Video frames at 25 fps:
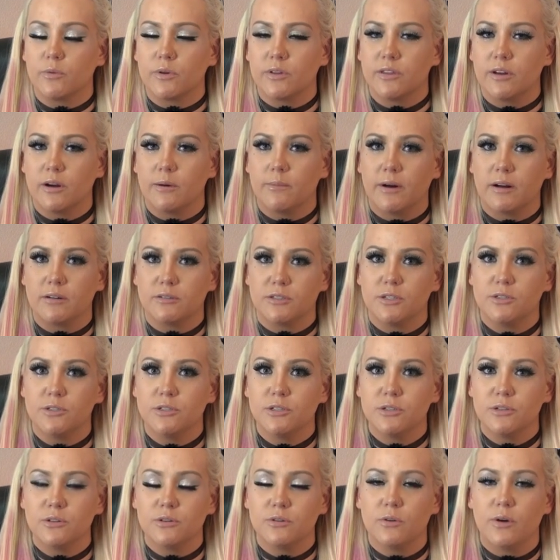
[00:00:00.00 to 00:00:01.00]
what they're about to
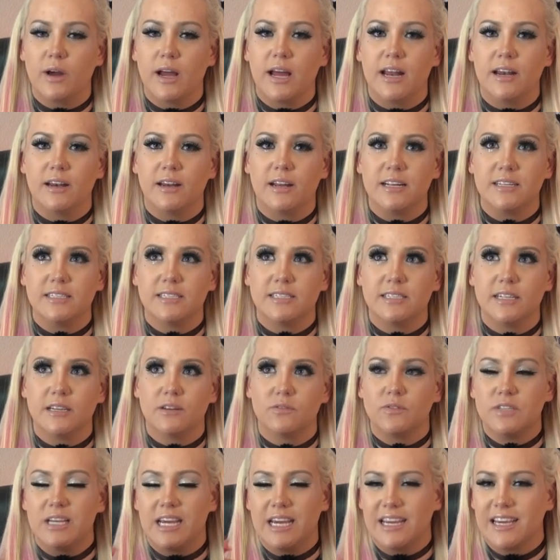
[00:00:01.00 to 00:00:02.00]
do and instead
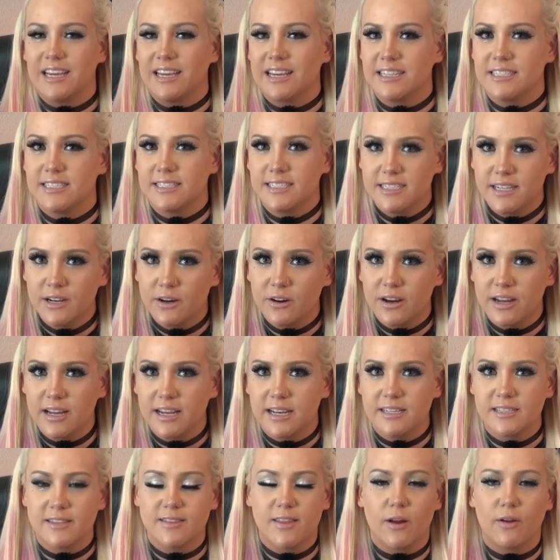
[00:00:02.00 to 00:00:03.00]
of taking it
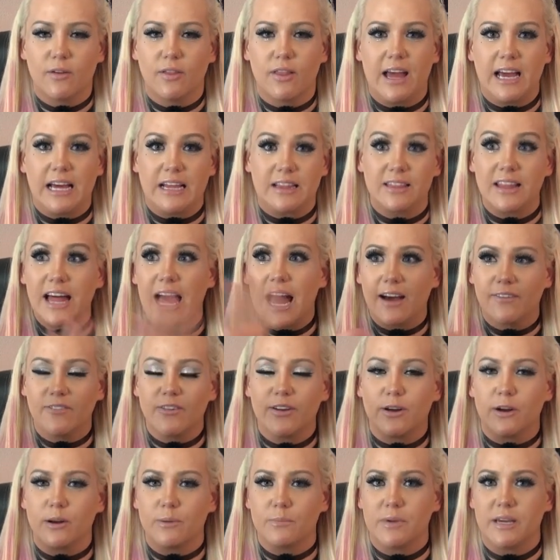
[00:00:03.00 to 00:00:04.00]
serious they're like laughing or